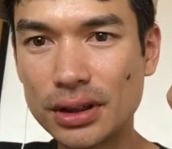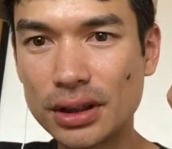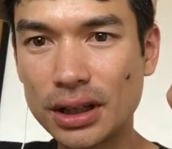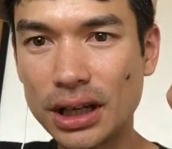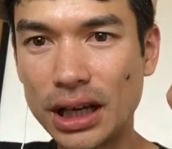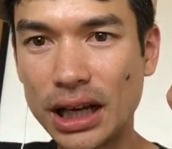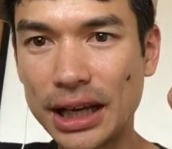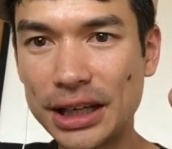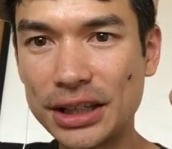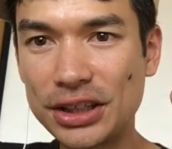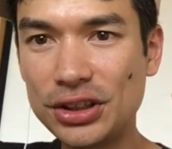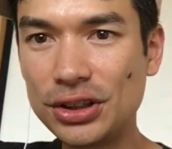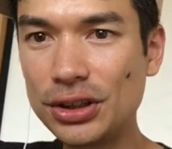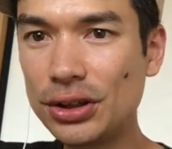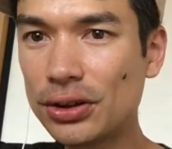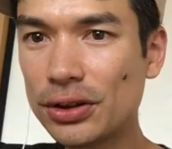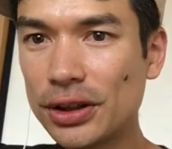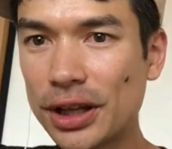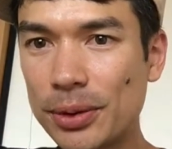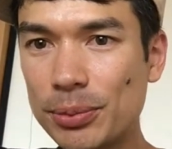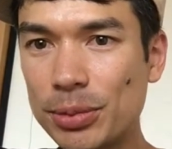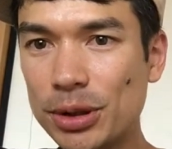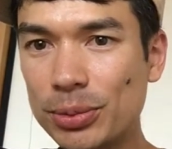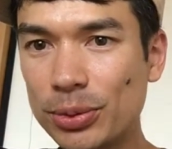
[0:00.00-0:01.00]
I hear
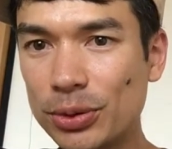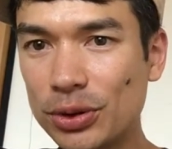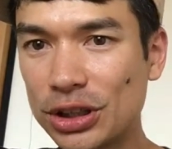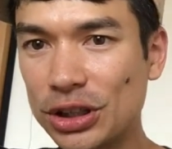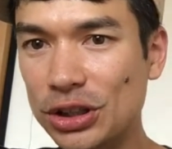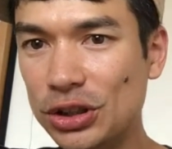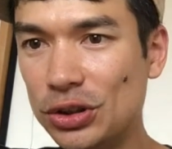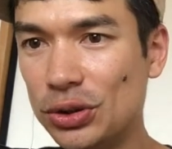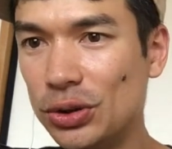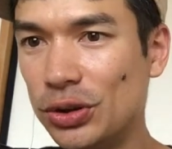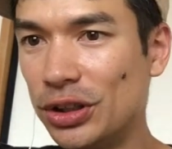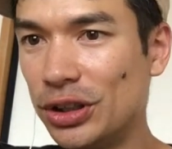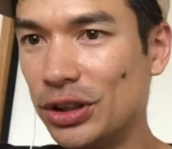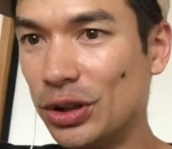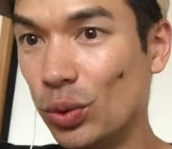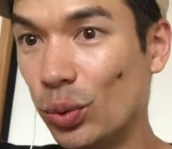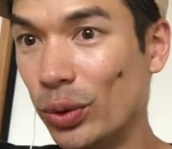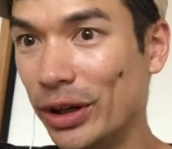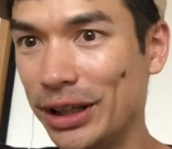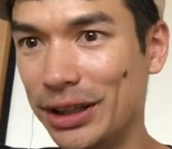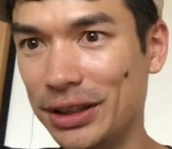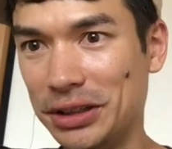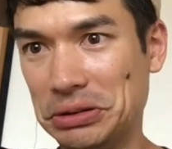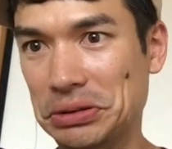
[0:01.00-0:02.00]
that people can do it in a
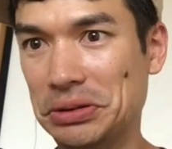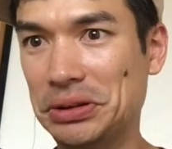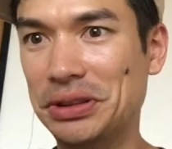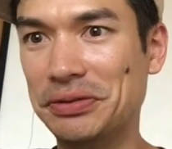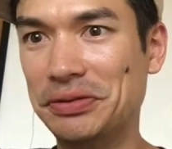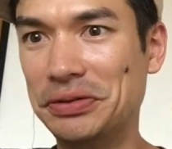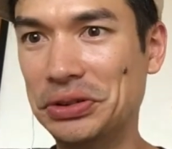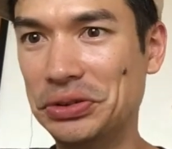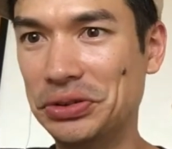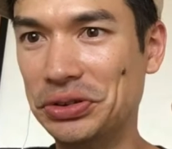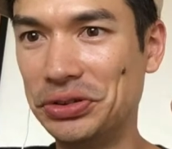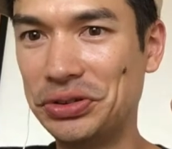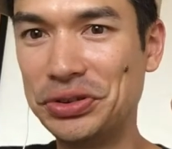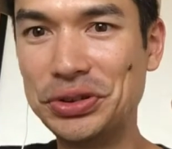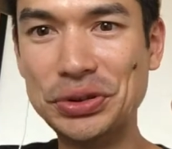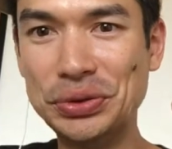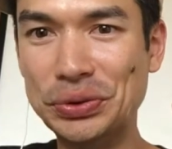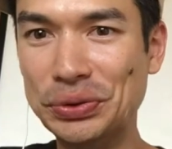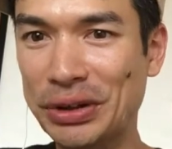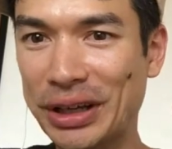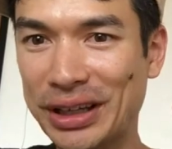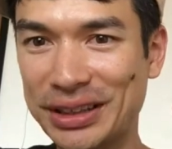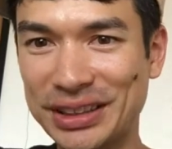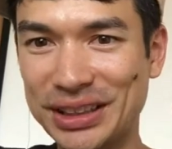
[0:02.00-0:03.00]
week if you just do
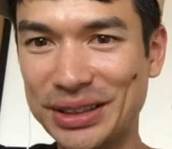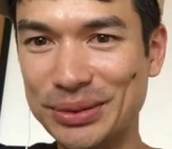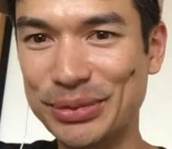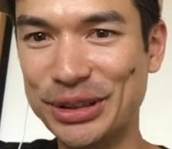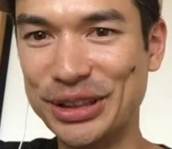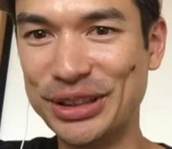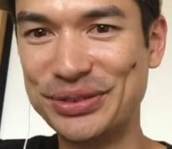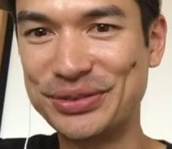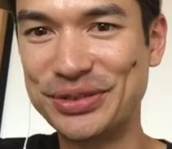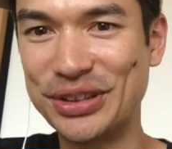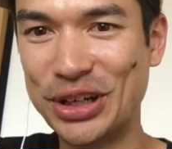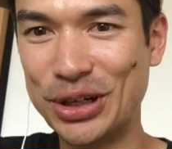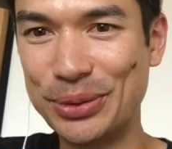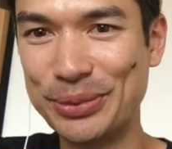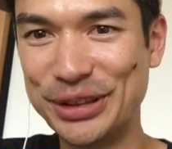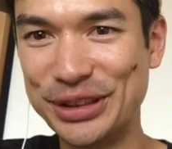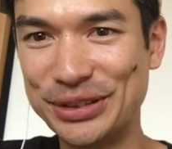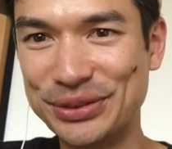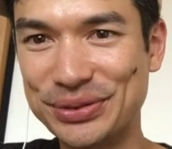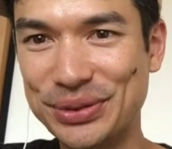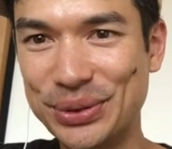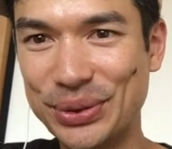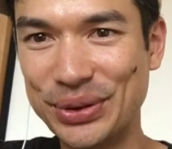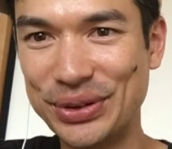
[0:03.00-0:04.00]
nothing but
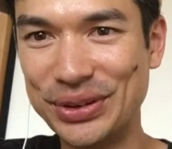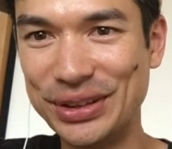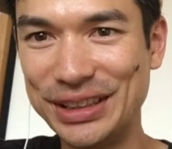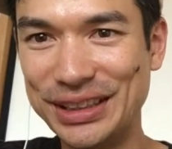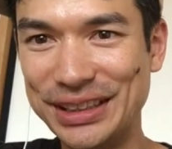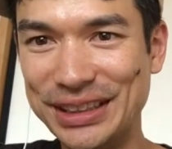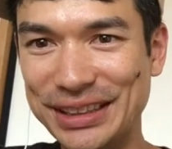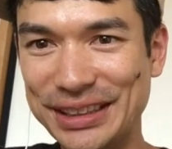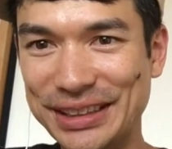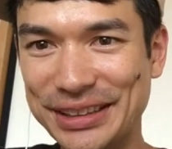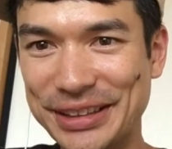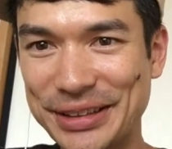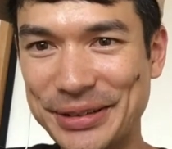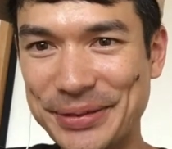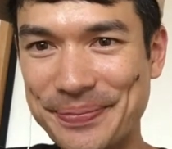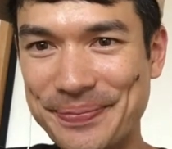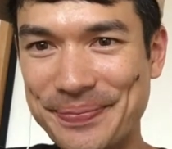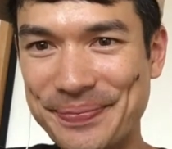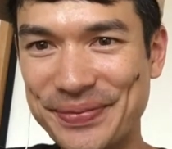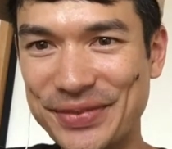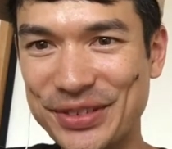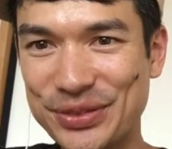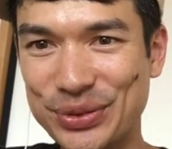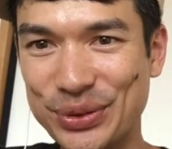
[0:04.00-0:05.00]
farming for the
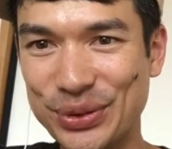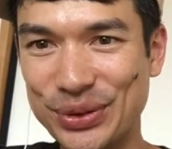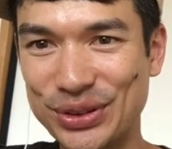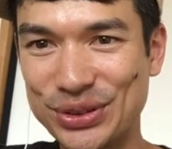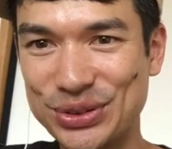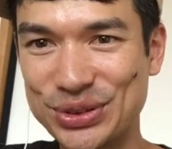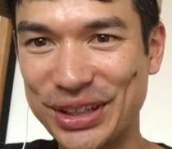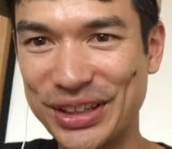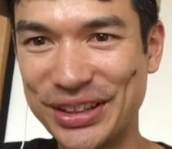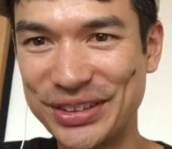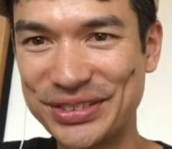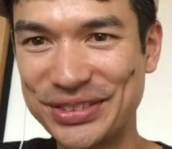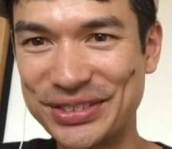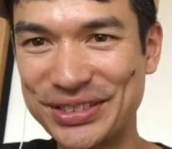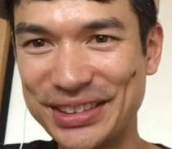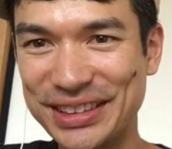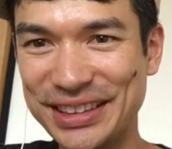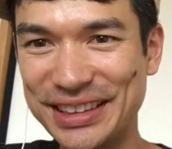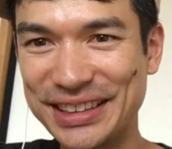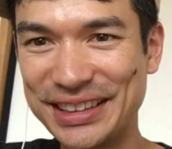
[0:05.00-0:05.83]
um, for the trust.